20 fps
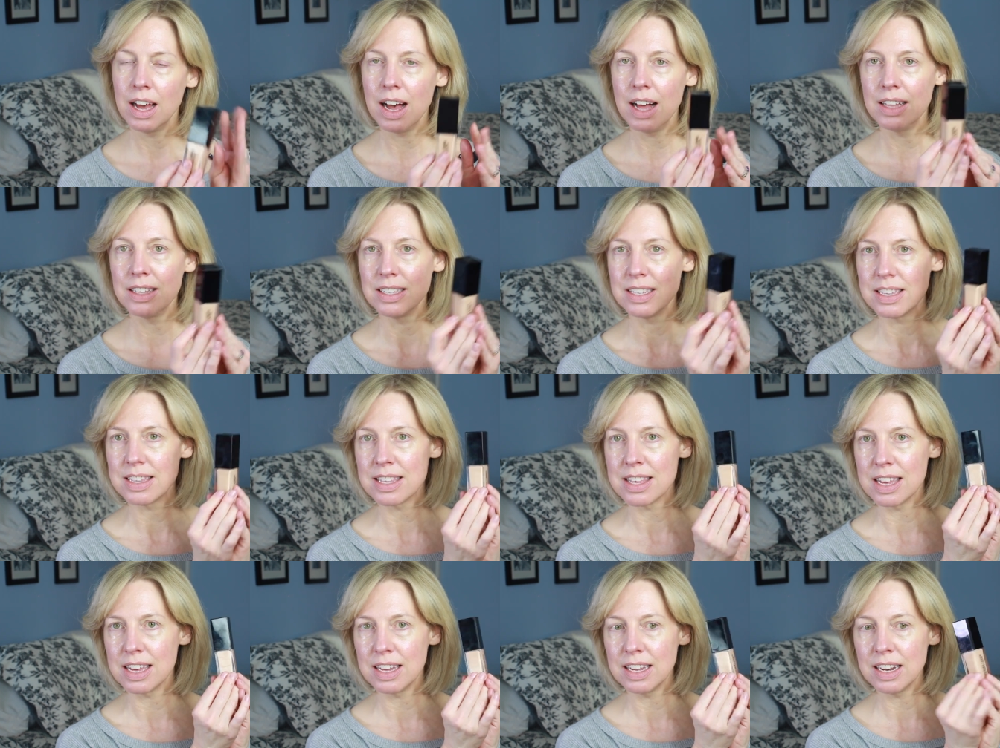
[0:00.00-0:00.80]
I'll
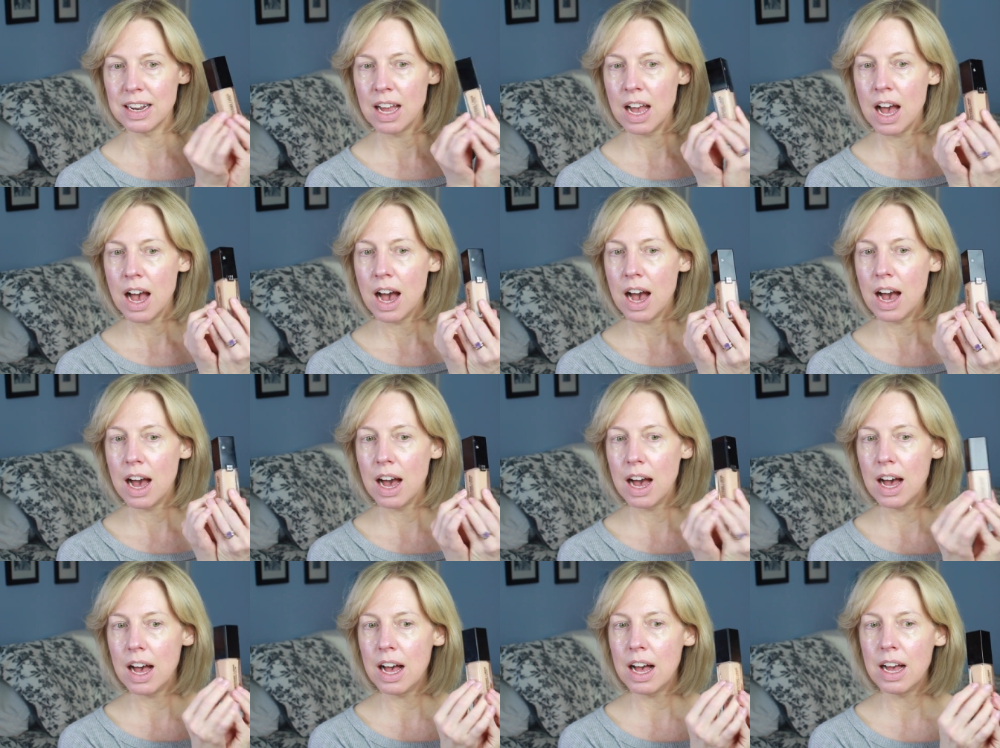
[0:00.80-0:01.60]
list it.
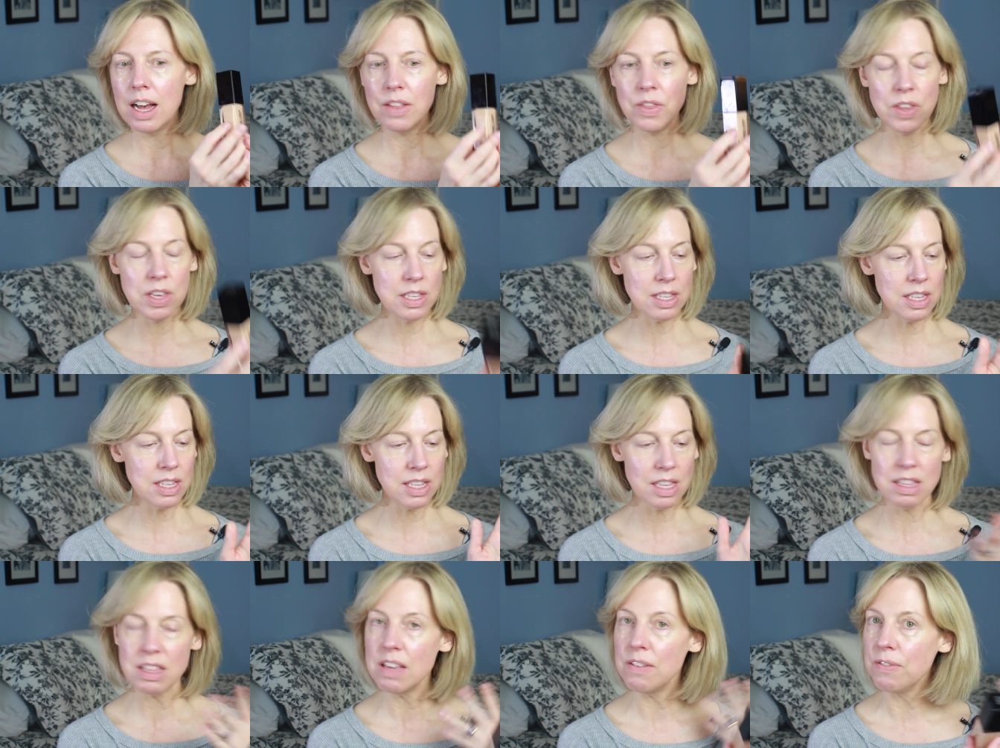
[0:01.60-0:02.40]
Uh, this
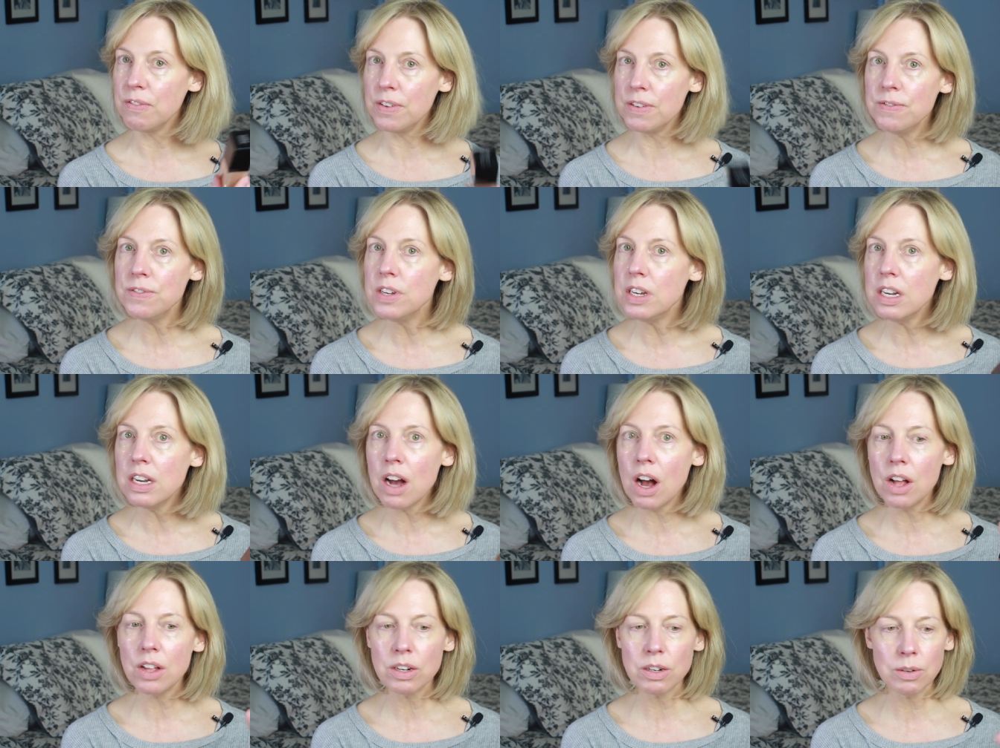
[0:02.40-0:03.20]
is in the
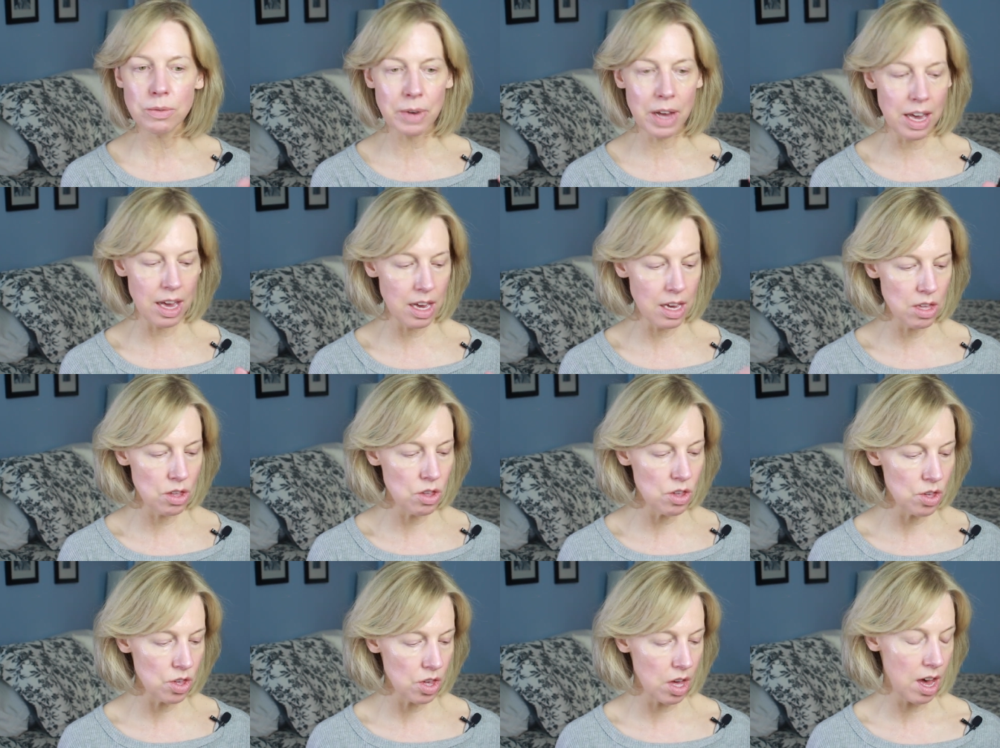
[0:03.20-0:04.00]
$50
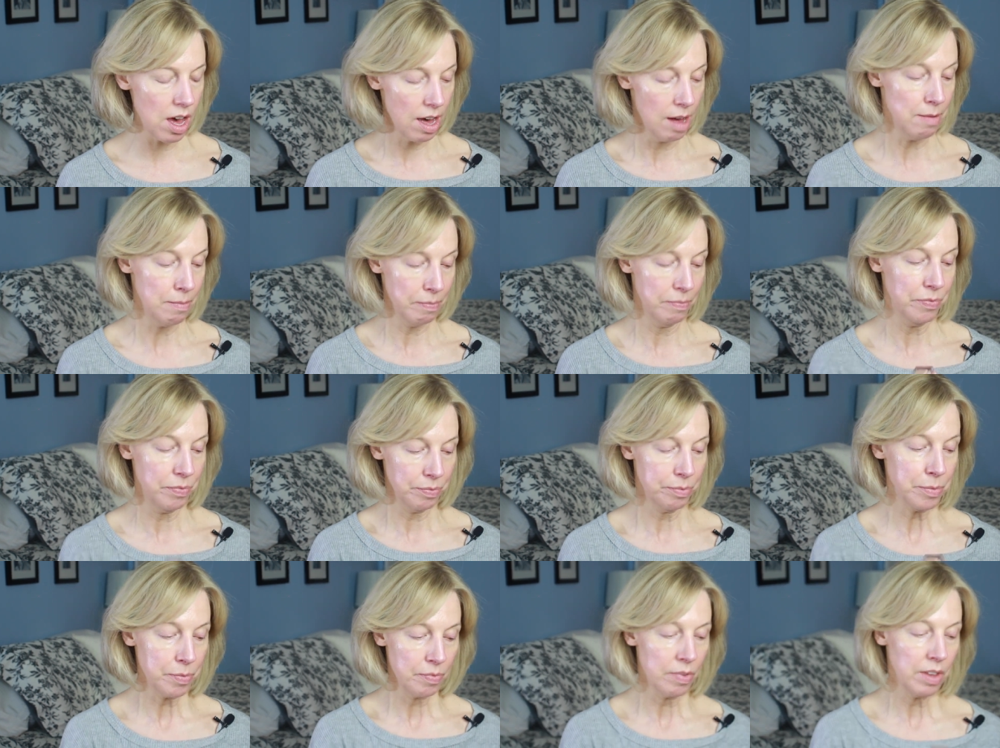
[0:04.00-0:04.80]
range. Um,
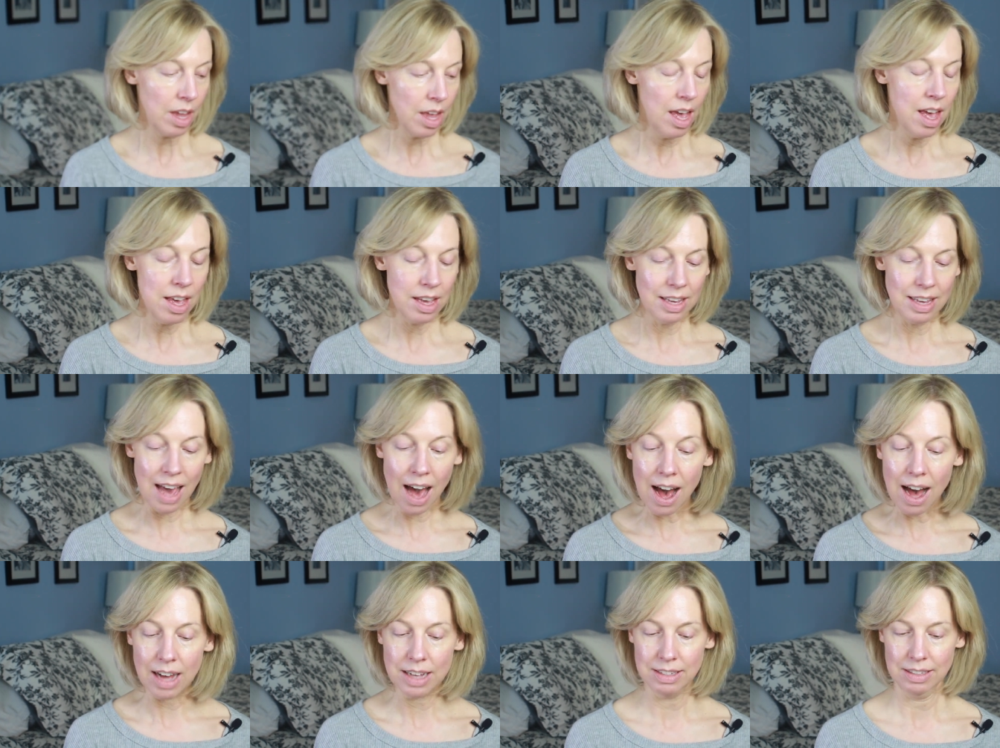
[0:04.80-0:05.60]

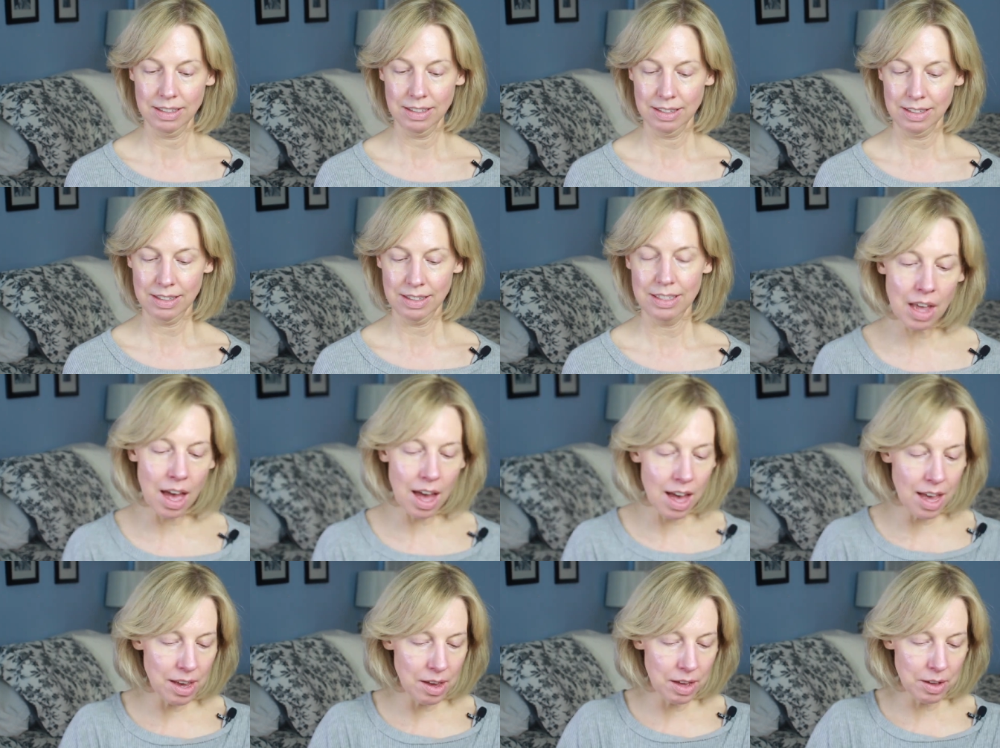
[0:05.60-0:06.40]
yeah,
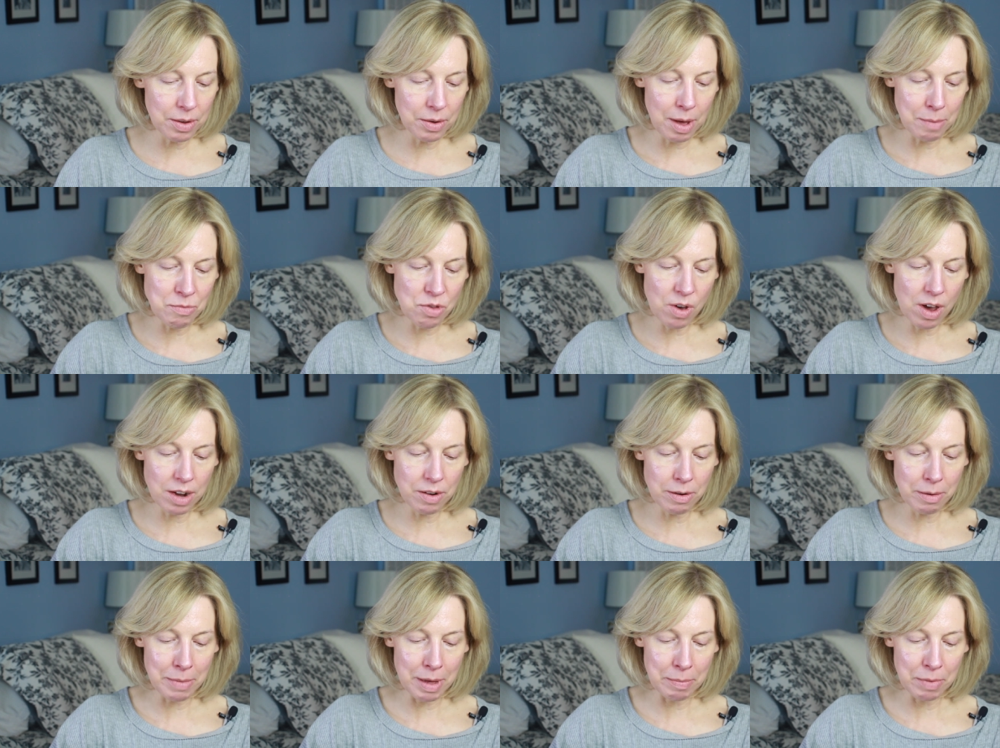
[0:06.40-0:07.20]
I, I'm trying
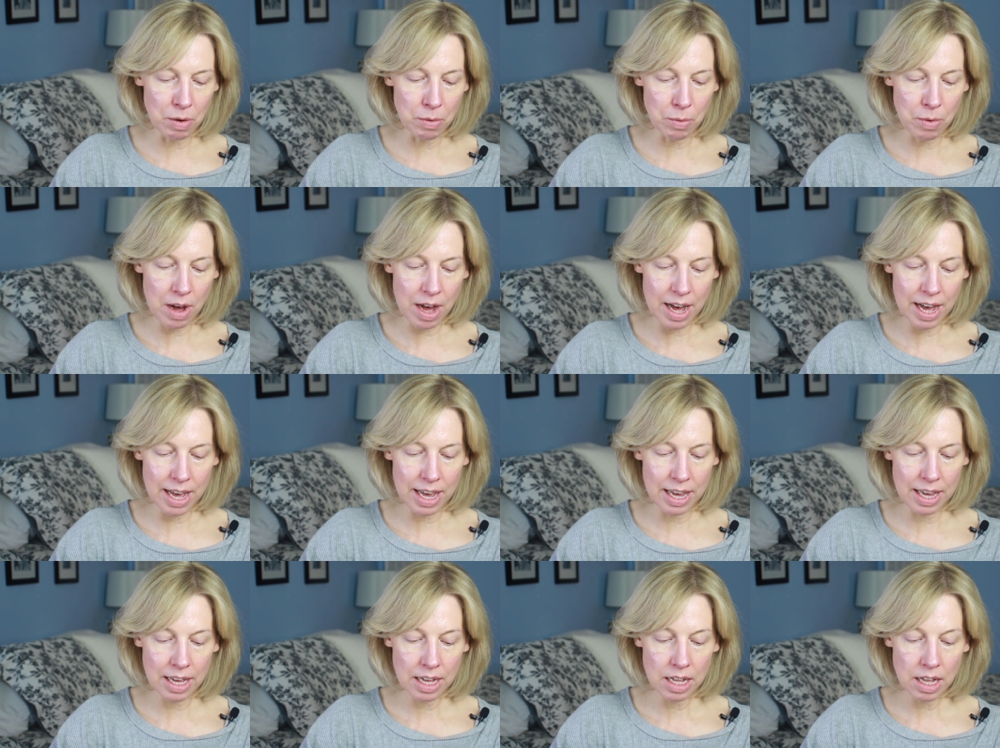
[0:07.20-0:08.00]
to remember
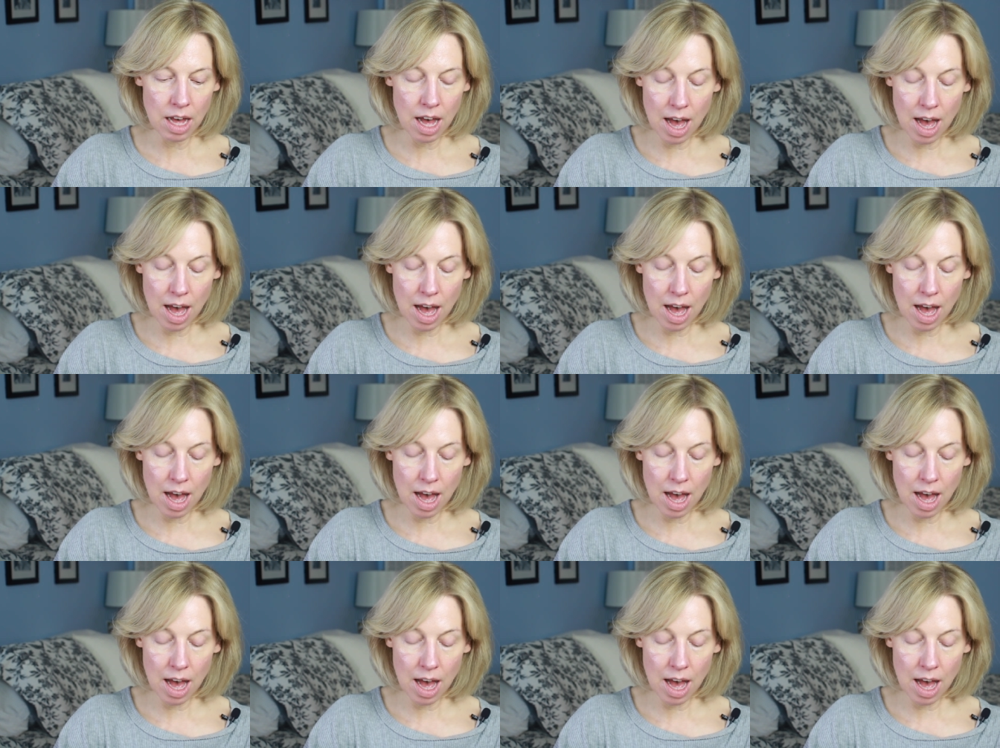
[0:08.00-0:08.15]
why.